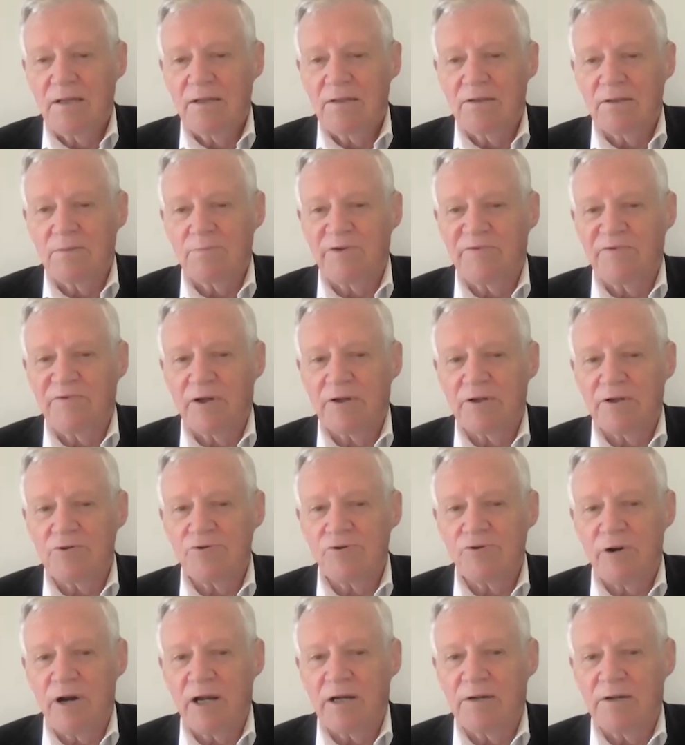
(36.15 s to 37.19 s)
that we've got a
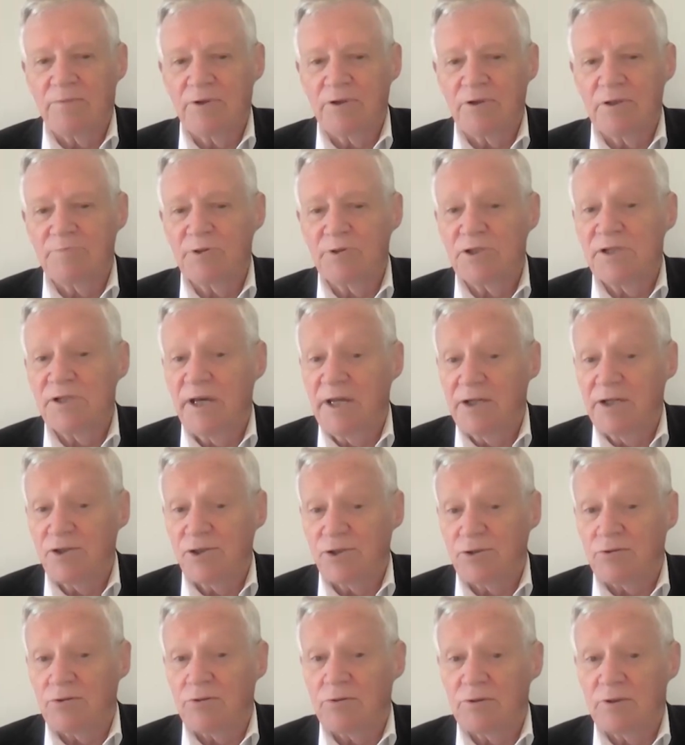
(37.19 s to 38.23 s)
drug with the
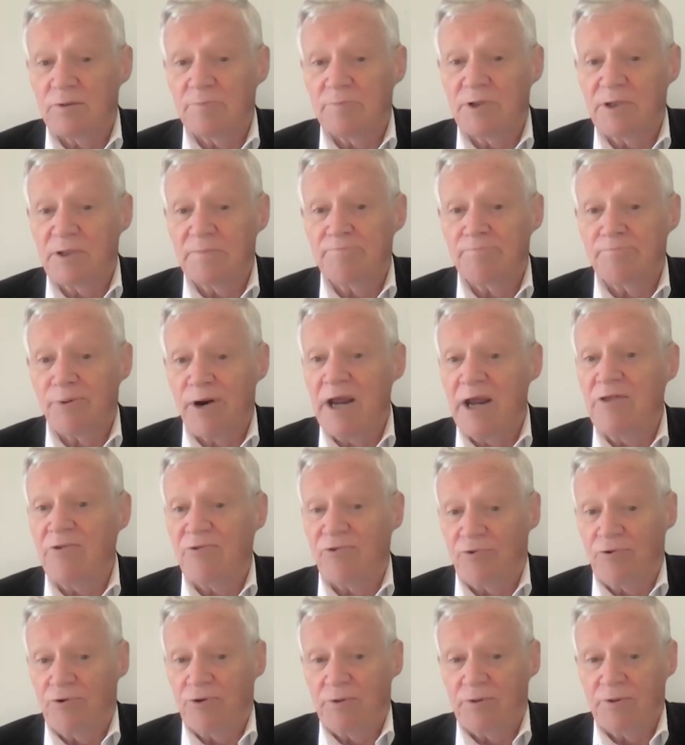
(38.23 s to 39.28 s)
potential to be a
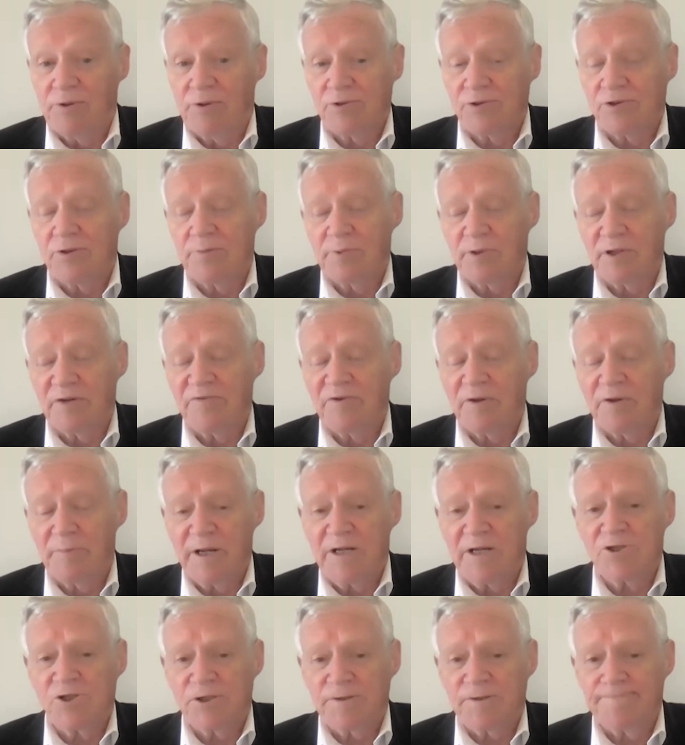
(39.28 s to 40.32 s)
breakthrough in the treatment of
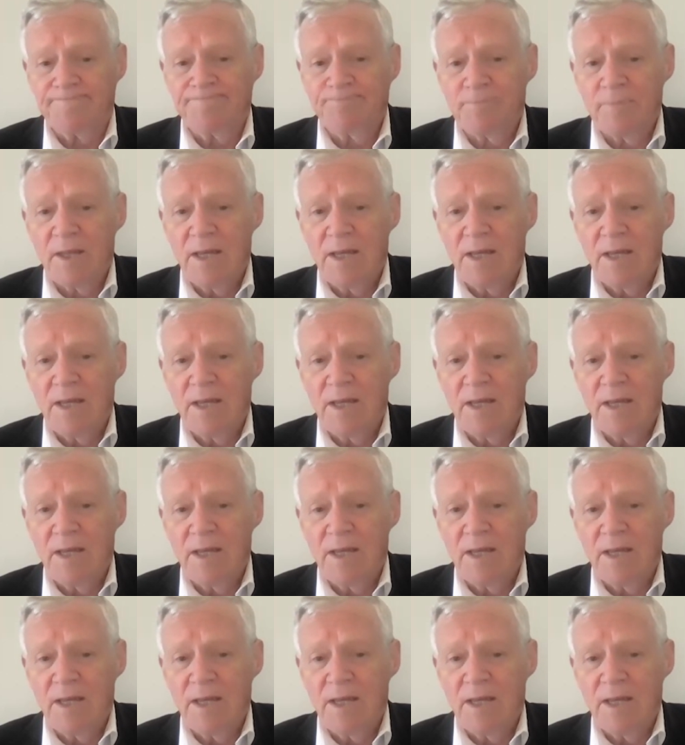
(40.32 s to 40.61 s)
dementia.